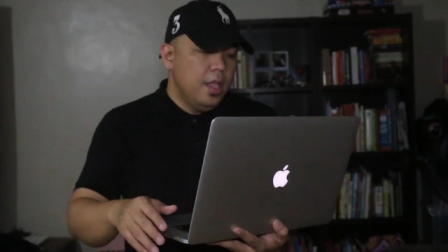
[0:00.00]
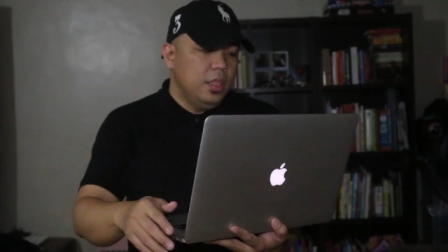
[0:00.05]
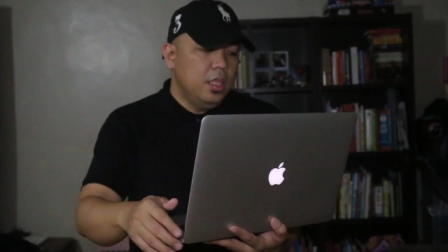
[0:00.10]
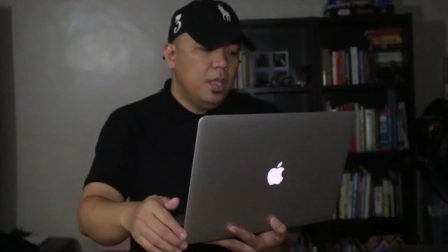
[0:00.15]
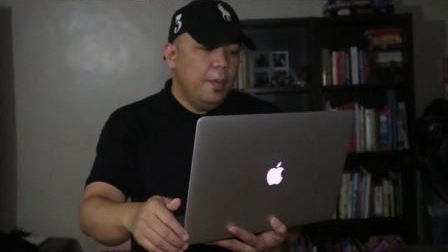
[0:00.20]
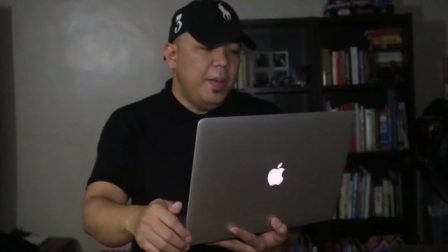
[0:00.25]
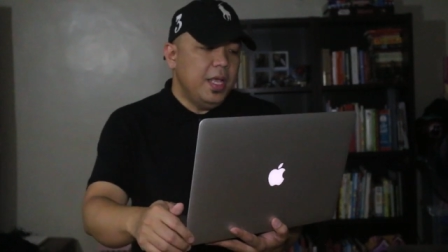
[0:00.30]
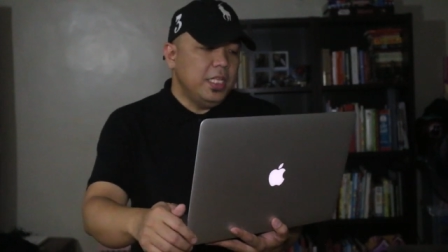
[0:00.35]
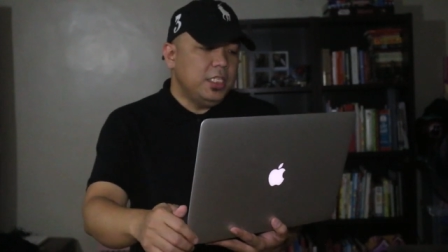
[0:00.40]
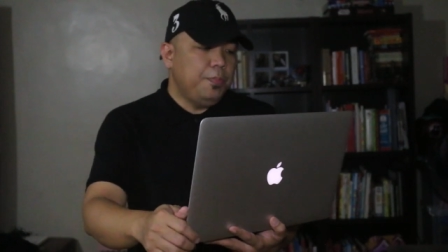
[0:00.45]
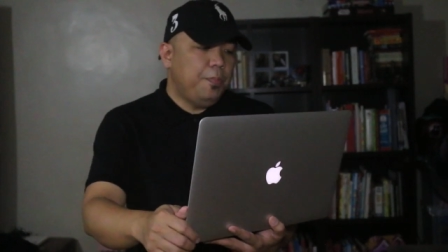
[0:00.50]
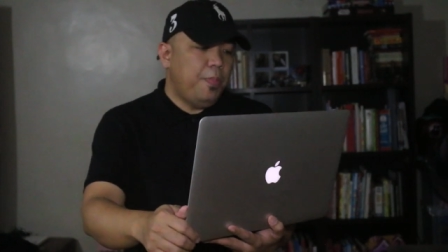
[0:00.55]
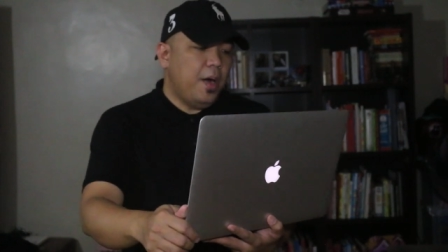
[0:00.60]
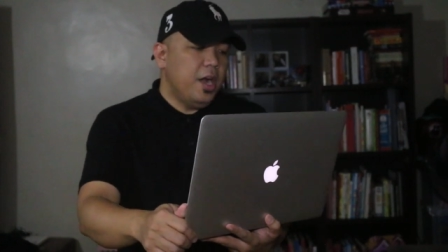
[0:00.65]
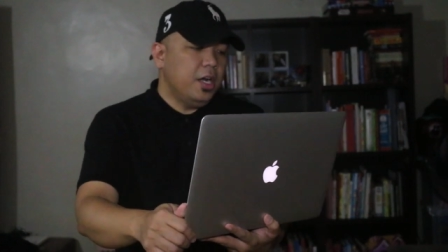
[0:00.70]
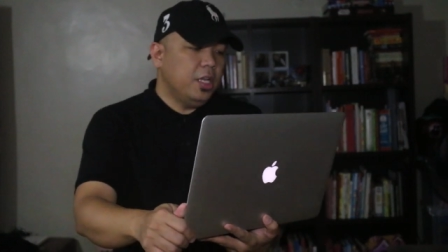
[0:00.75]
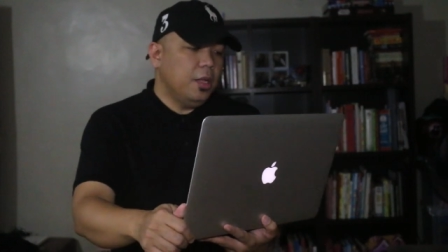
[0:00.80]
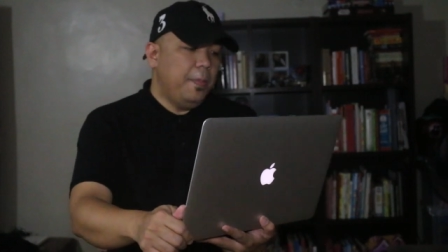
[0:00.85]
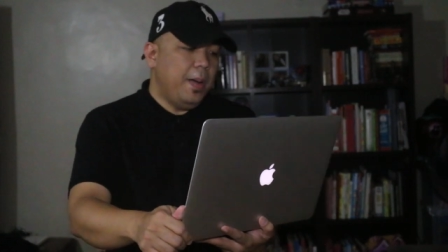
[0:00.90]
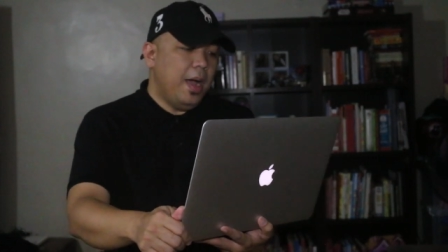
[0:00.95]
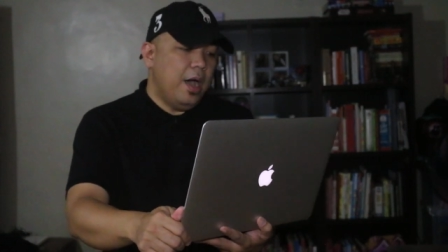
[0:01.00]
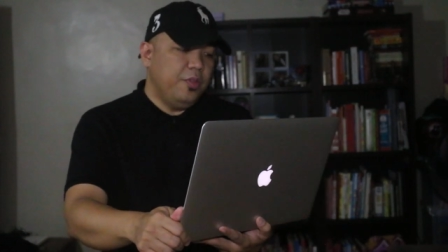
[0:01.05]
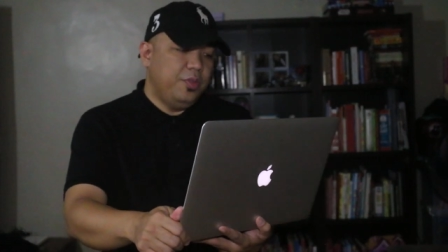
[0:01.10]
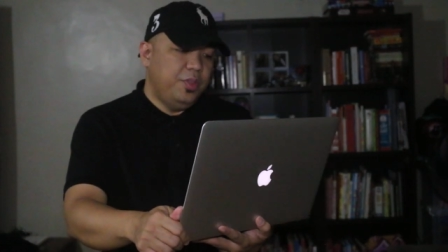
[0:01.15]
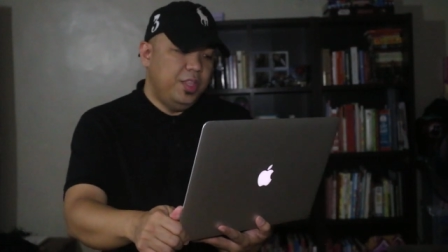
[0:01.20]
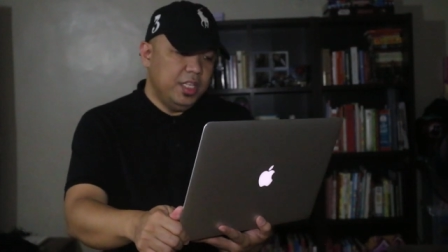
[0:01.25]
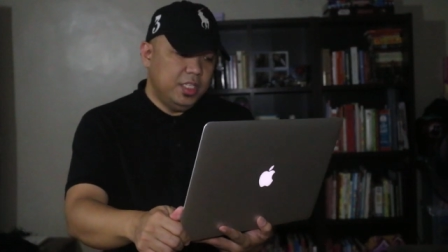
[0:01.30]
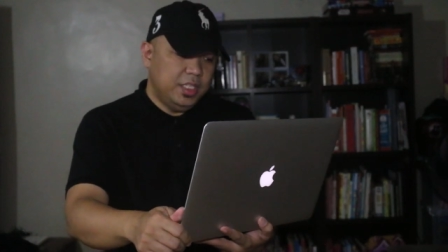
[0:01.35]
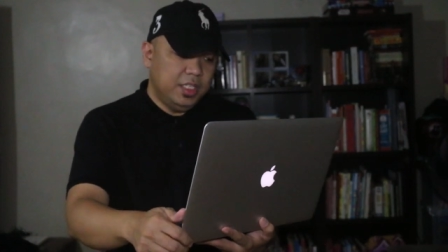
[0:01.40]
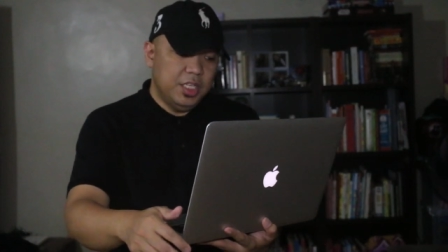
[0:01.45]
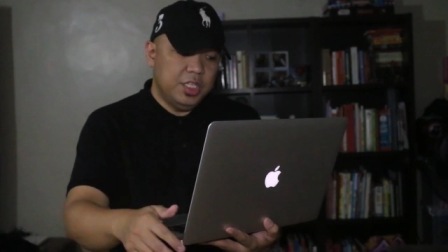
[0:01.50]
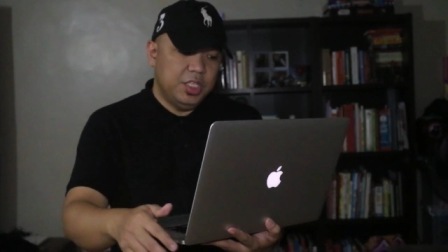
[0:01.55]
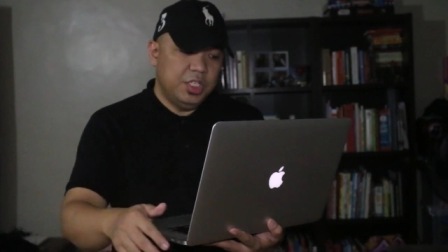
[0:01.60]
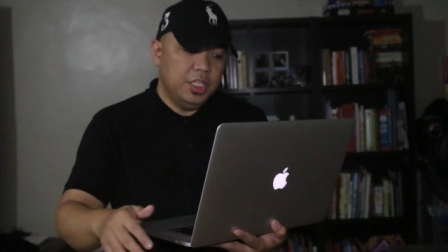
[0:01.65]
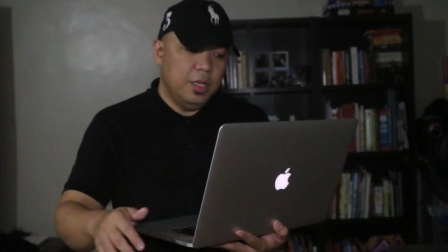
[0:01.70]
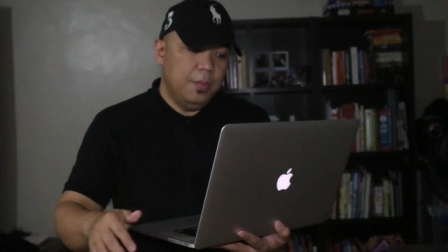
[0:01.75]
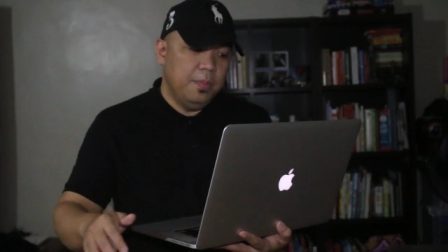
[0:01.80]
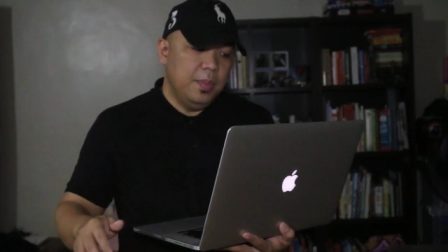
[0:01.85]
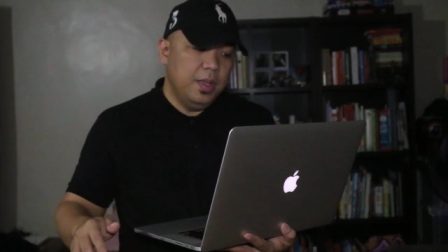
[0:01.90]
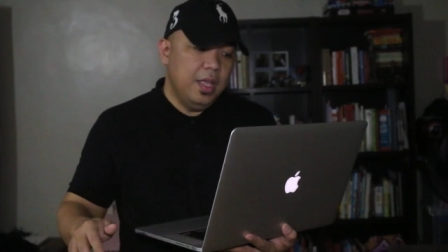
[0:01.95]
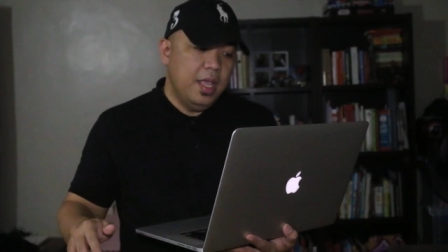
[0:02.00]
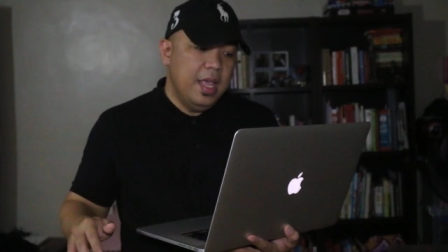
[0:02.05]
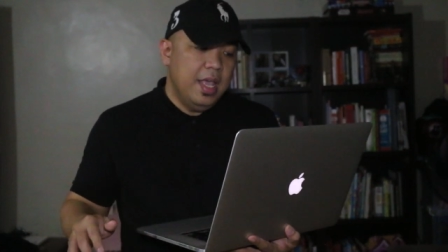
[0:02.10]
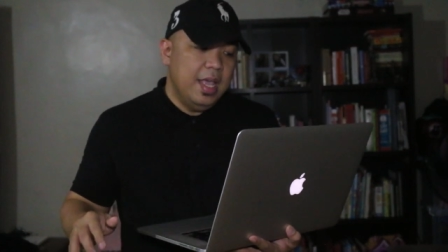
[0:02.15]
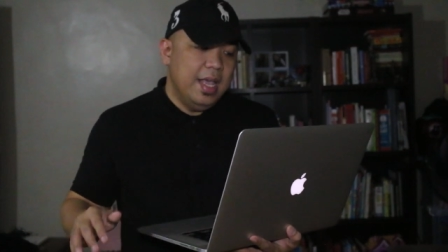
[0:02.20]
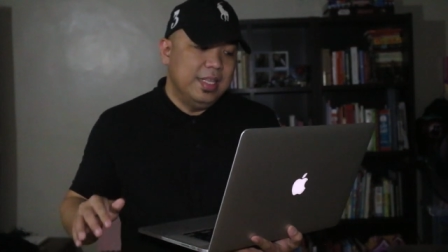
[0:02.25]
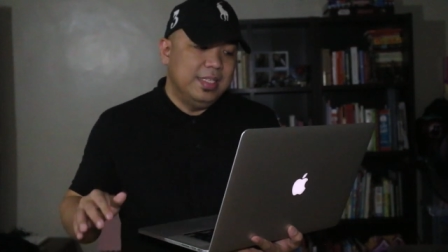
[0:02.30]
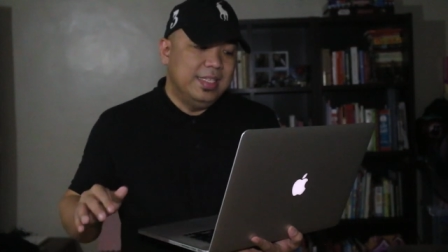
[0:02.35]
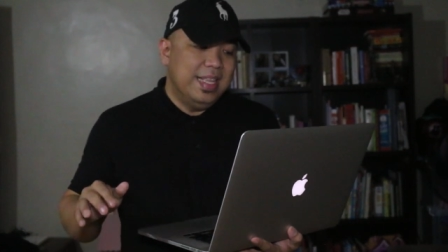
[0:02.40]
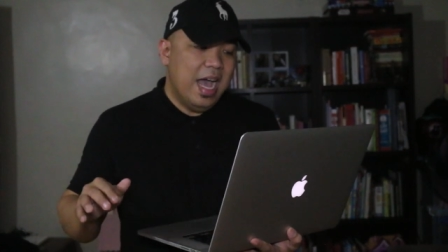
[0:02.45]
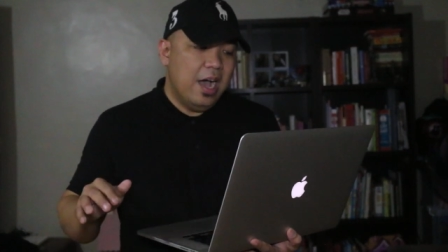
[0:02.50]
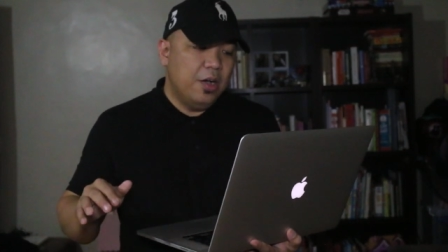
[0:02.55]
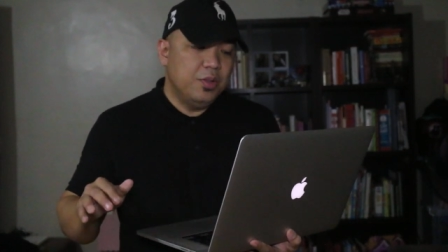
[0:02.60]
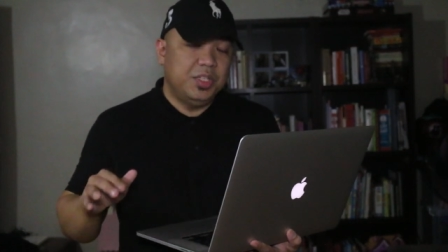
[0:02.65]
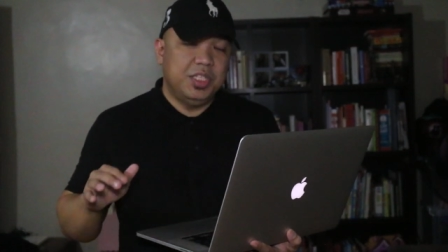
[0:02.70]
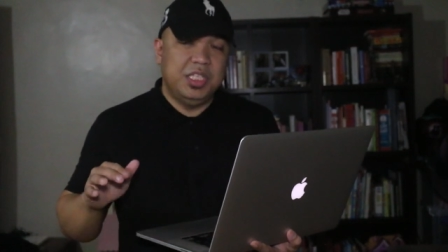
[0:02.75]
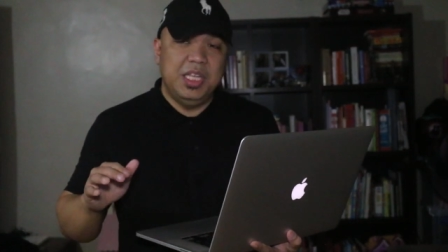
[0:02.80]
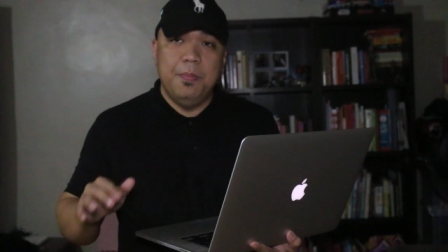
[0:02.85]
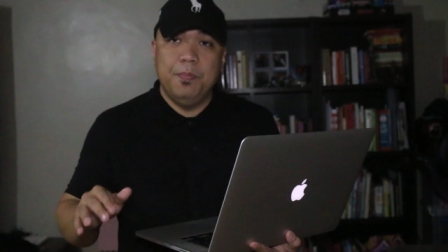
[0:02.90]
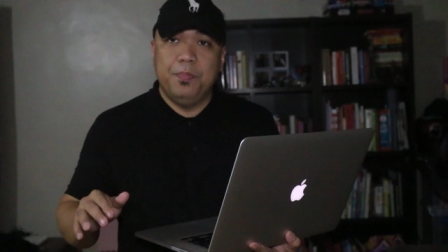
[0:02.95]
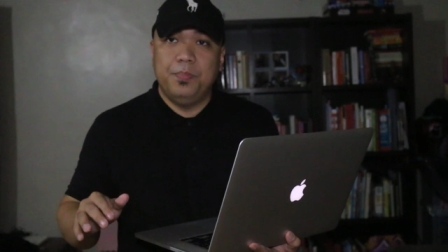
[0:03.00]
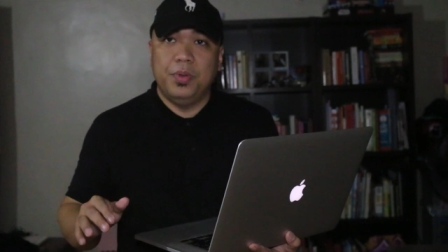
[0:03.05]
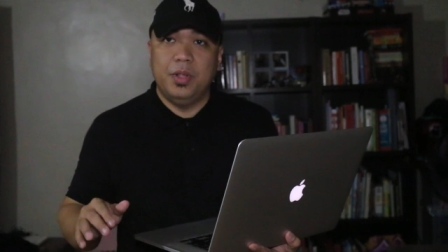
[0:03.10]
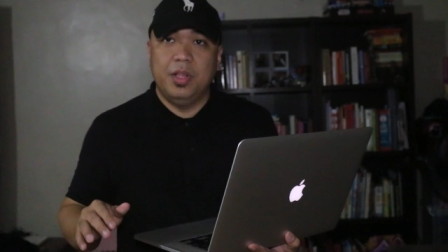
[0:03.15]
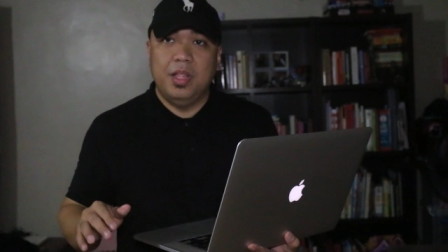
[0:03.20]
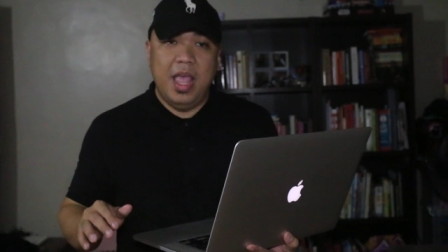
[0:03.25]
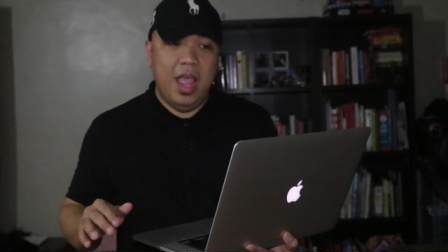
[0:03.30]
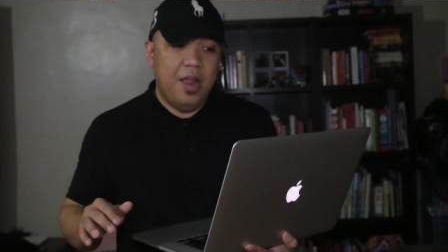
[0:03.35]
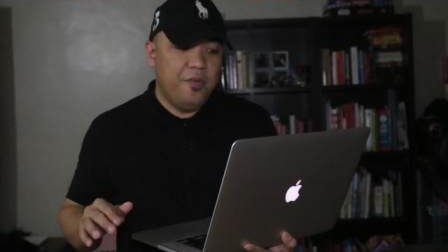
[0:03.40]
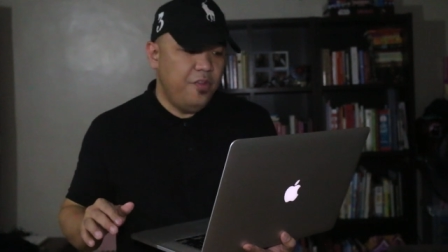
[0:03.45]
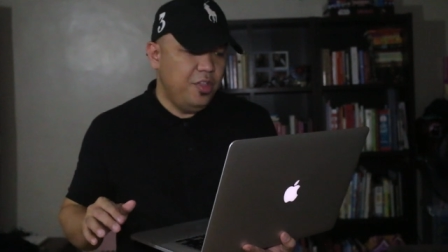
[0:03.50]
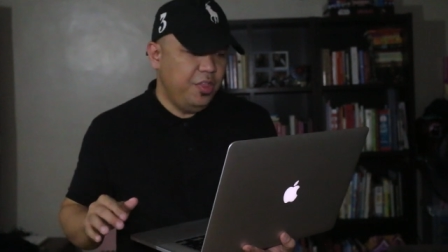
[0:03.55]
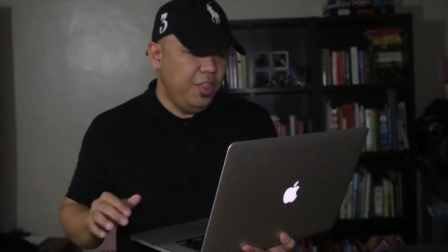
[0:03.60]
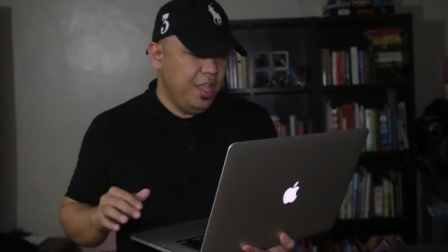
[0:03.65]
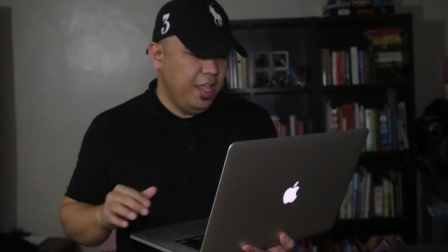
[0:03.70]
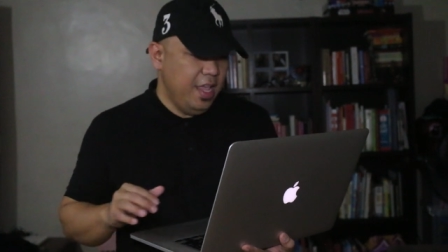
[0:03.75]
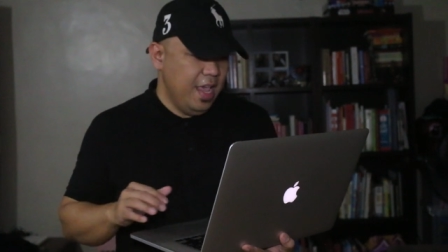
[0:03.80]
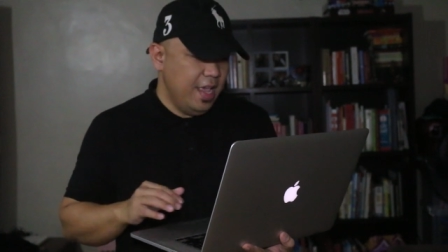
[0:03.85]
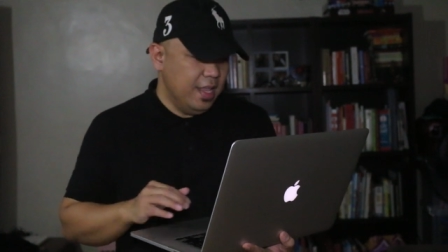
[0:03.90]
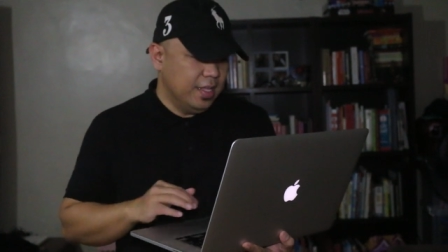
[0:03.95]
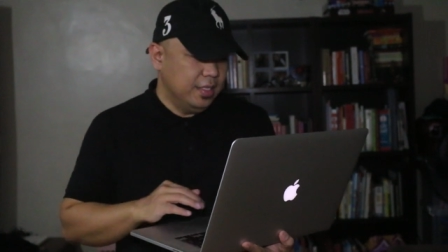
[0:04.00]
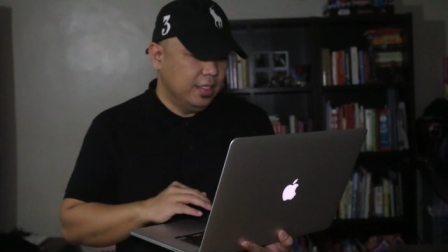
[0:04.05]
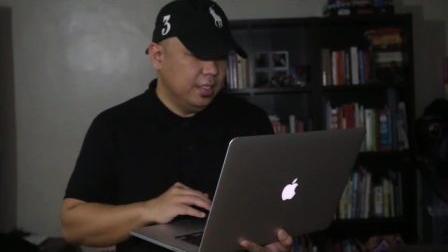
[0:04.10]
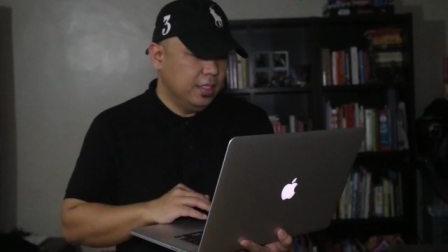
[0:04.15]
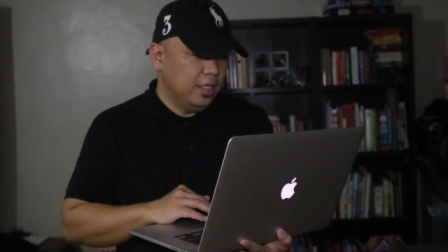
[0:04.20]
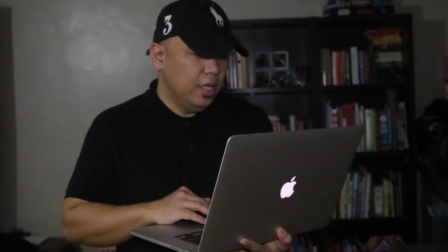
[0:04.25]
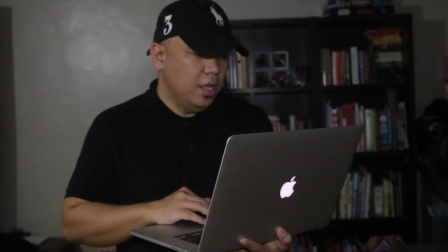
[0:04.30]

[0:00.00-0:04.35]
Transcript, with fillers: The best part about this system is how simple everything is.